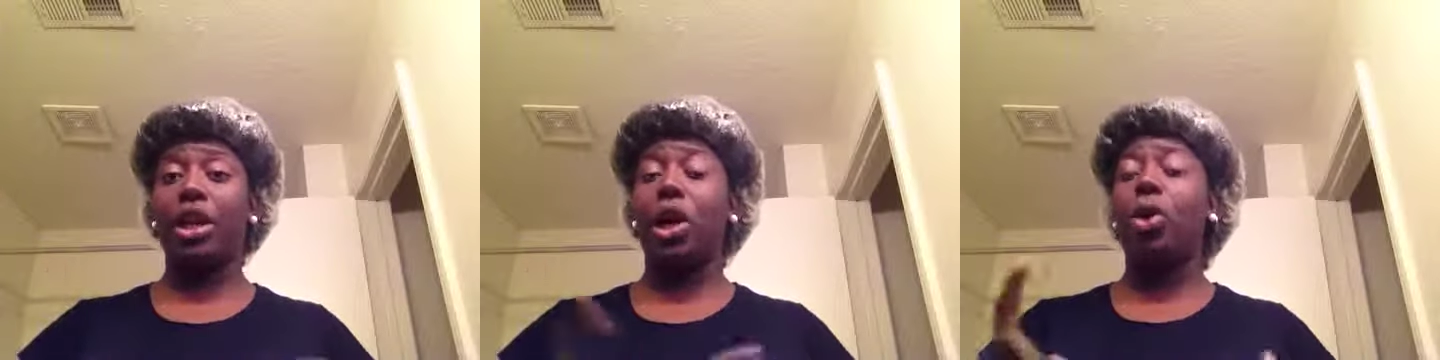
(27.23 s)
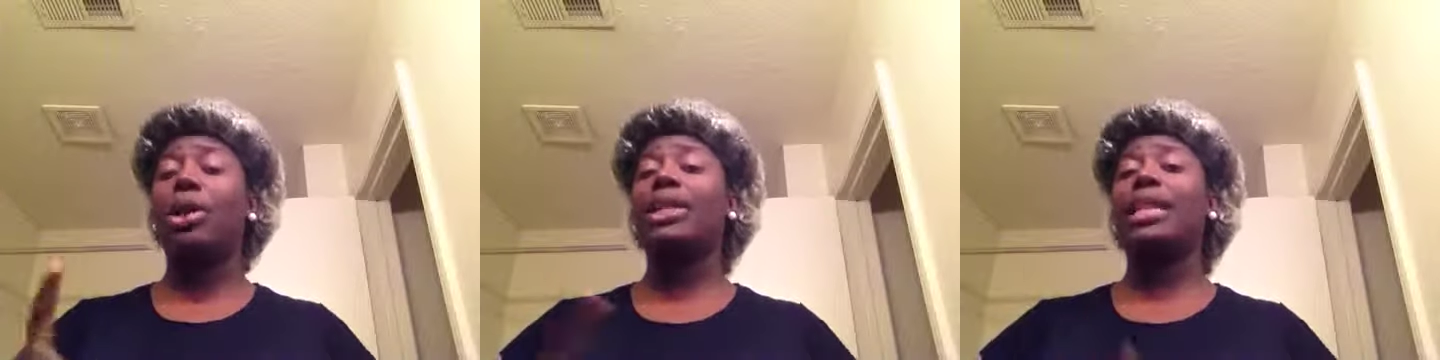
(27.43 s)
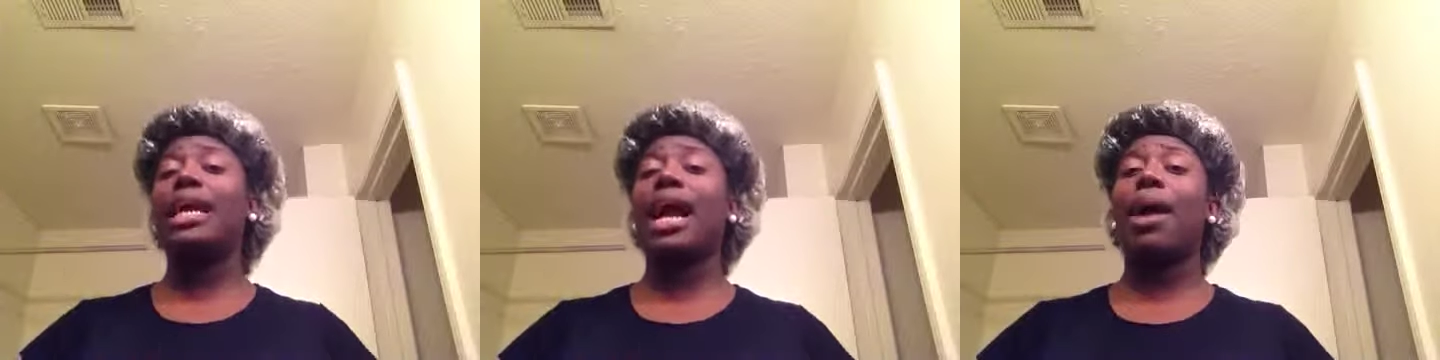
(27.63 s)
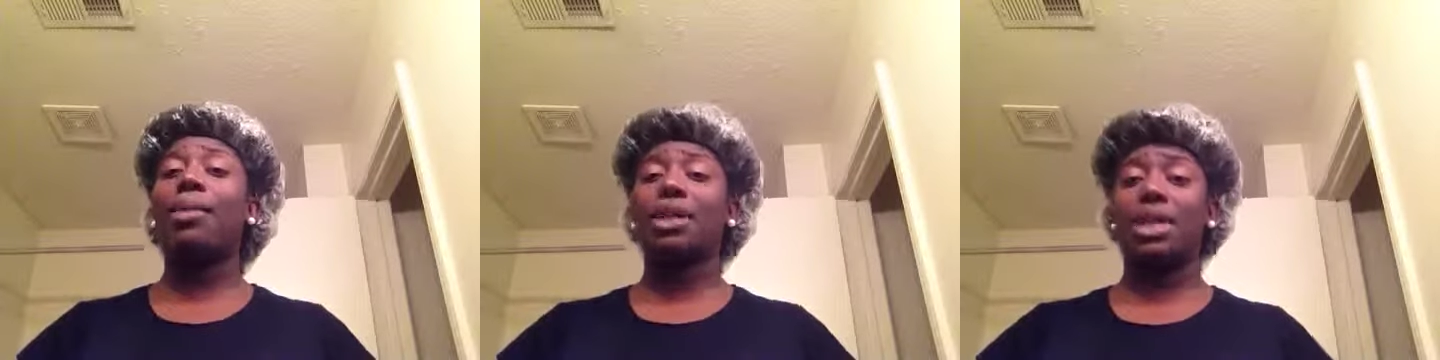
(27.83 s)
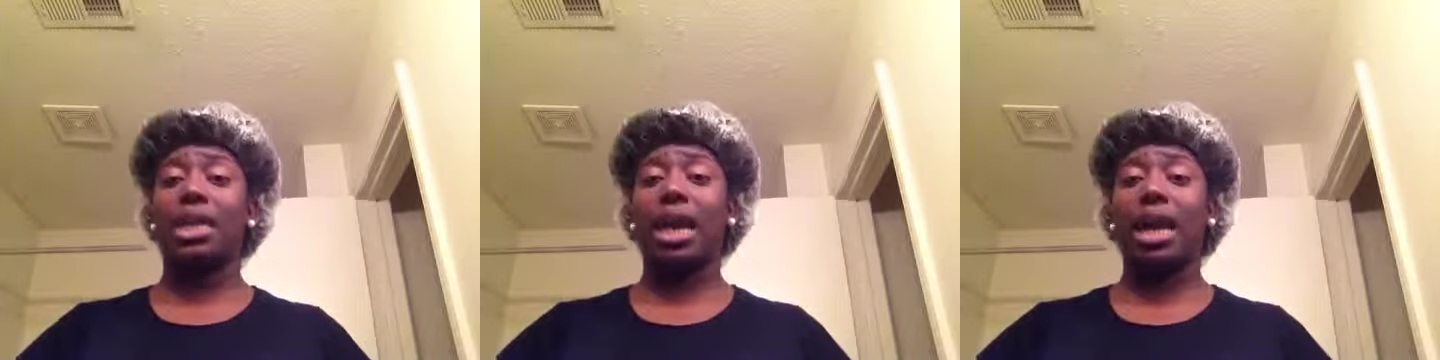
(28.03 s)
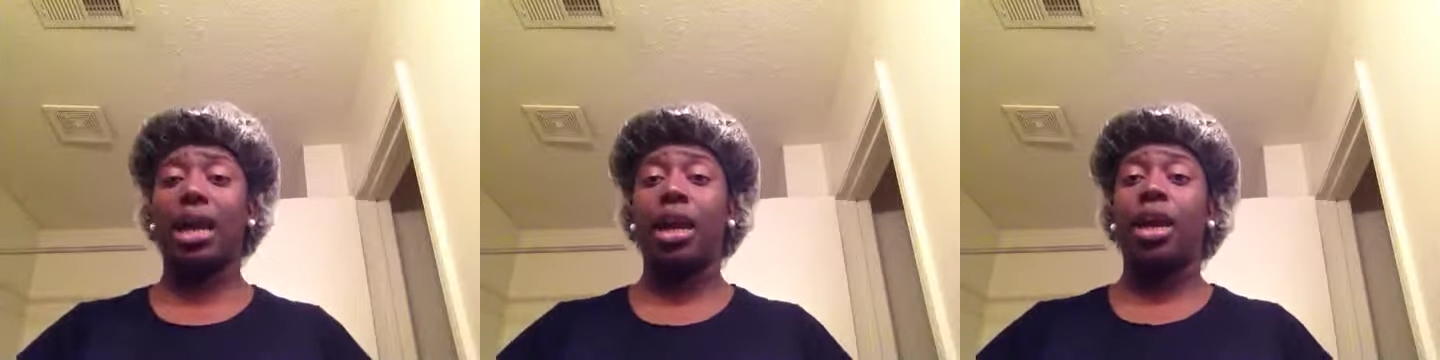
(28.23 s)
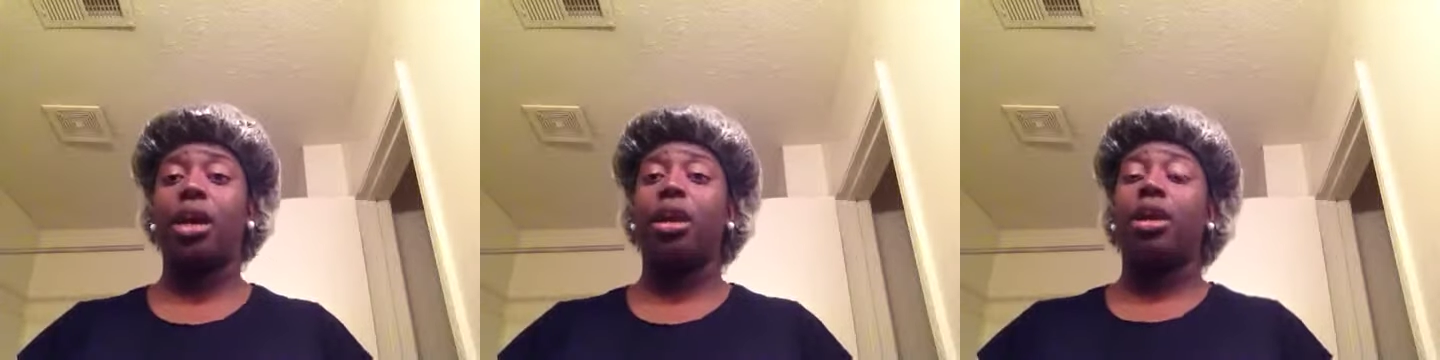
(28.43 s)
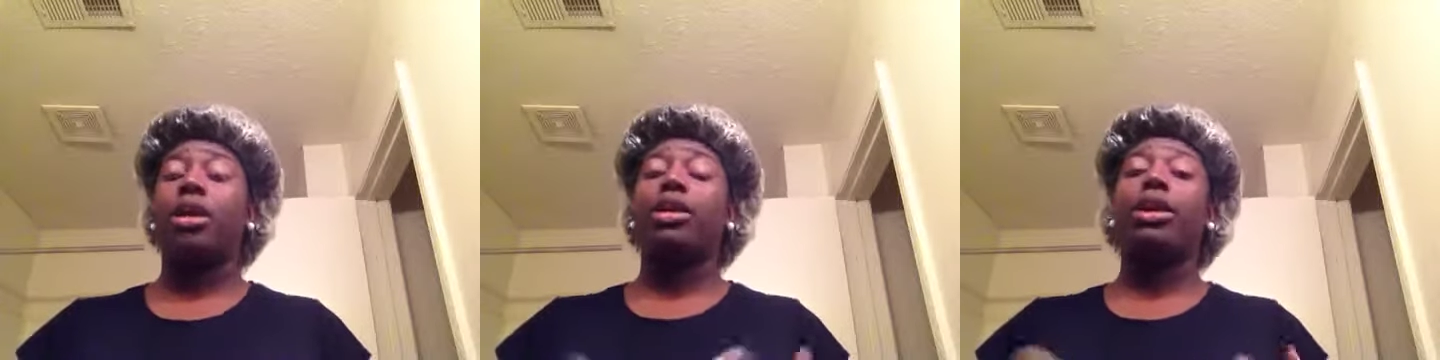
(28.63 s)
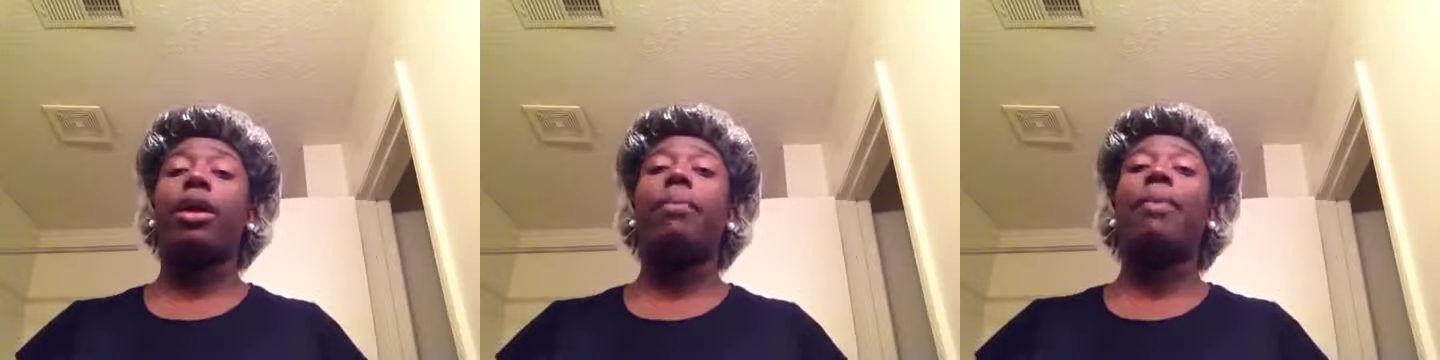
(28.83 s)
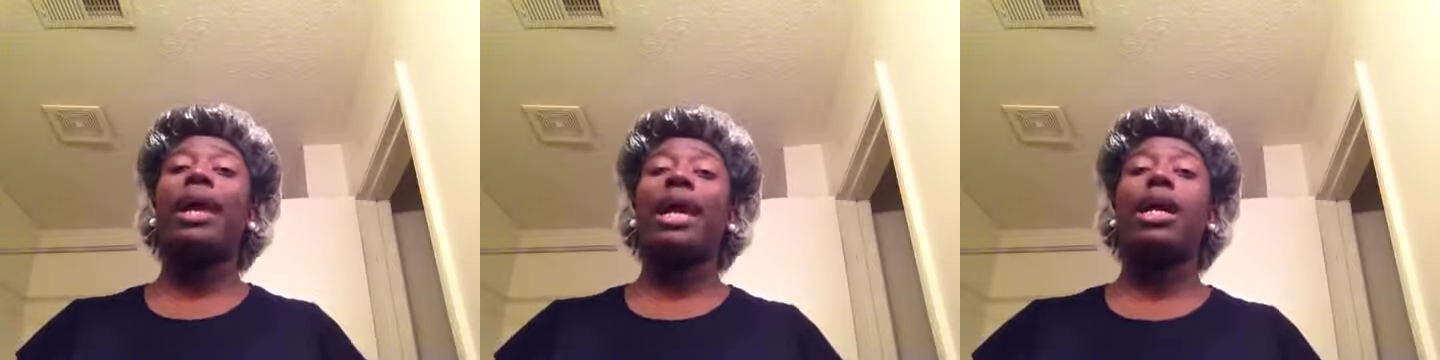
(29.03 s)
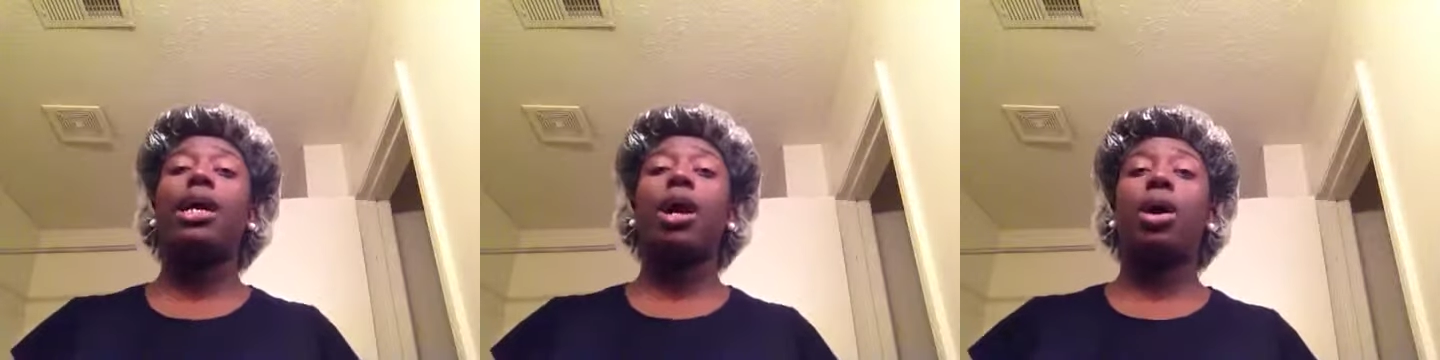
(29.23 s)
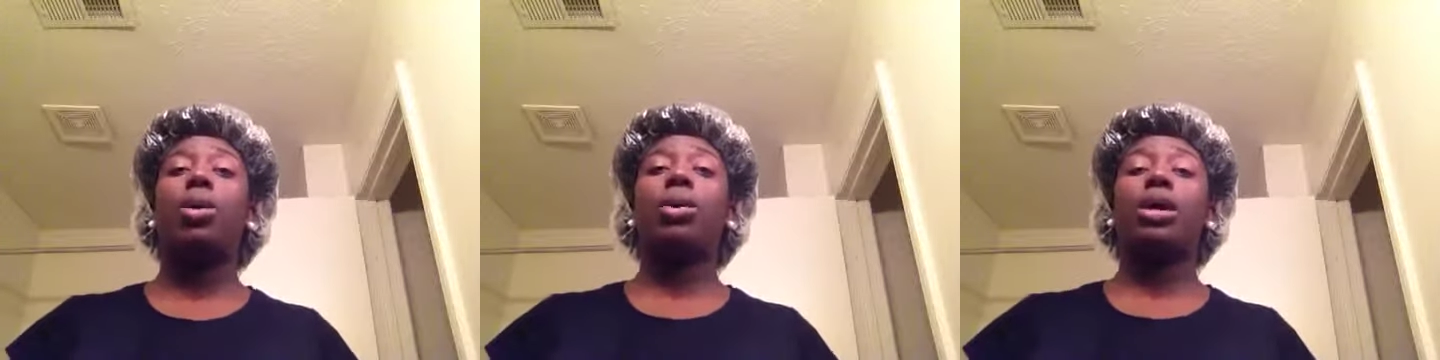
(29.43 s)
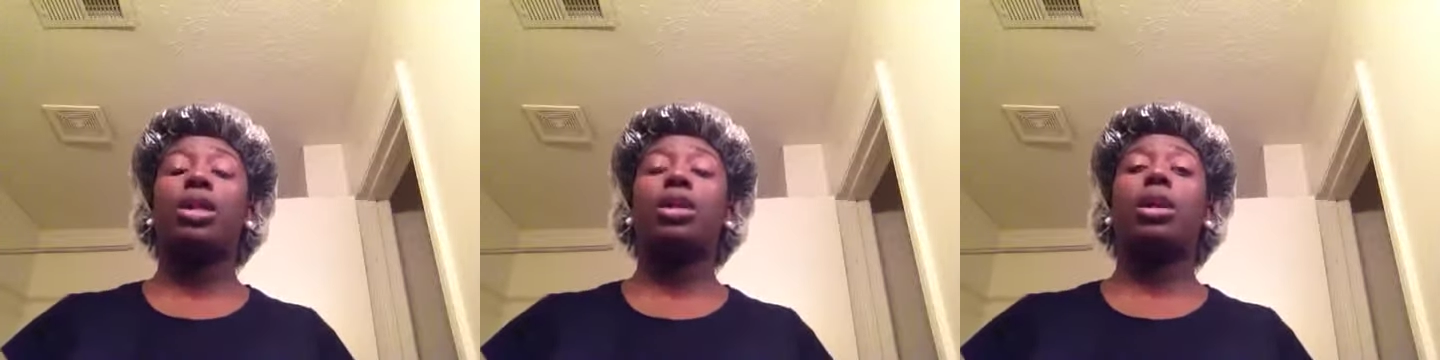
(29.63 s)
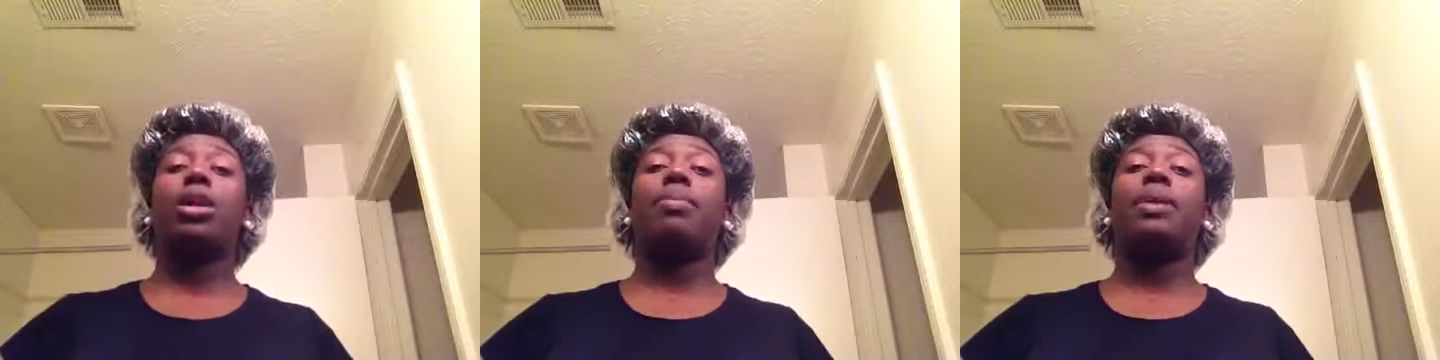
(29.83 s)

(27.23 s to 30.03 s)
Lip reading: The only thing I would say, your main goal is going